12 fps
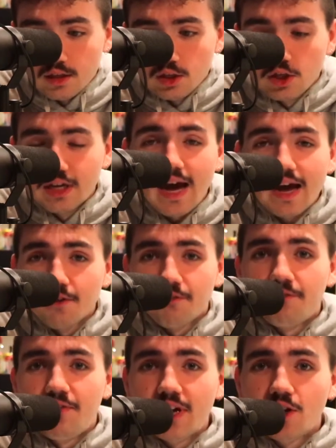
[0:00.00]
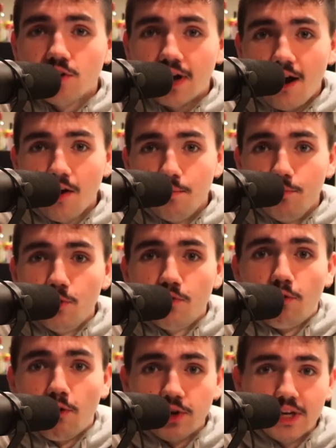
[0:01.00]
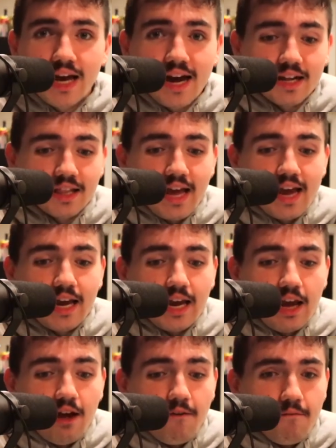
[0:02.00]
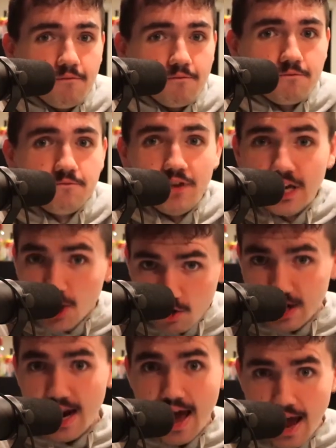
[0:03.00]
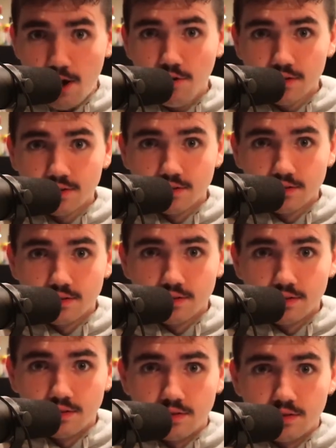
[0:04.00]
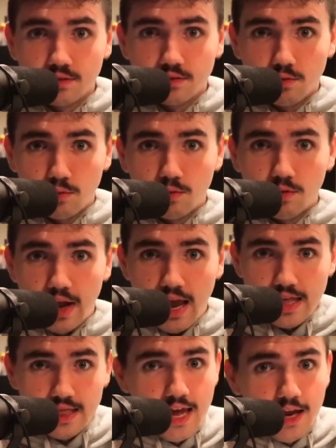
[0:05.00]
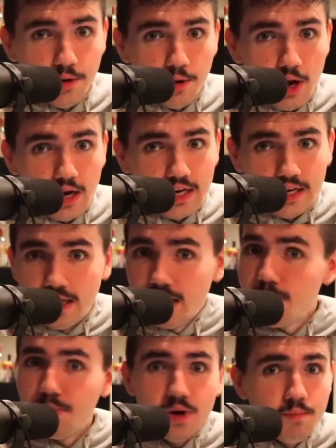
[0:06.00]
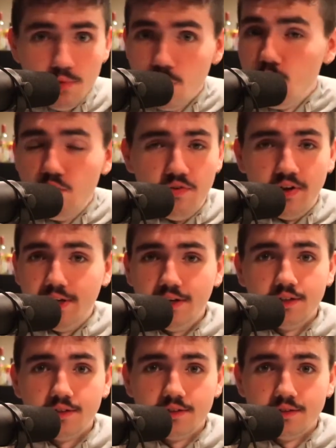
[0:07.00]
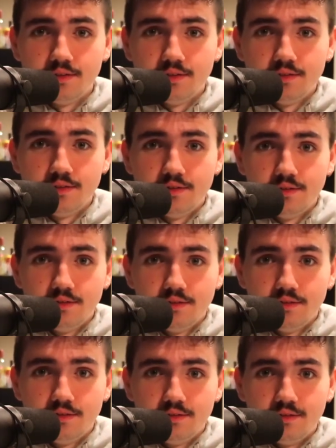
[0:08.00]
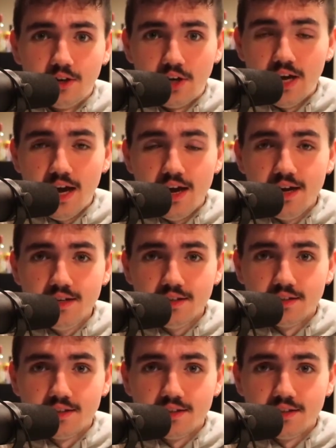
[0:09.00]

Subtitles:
You got to figure it out and move forward. You got to, figure it out and then keep it moving. Okay?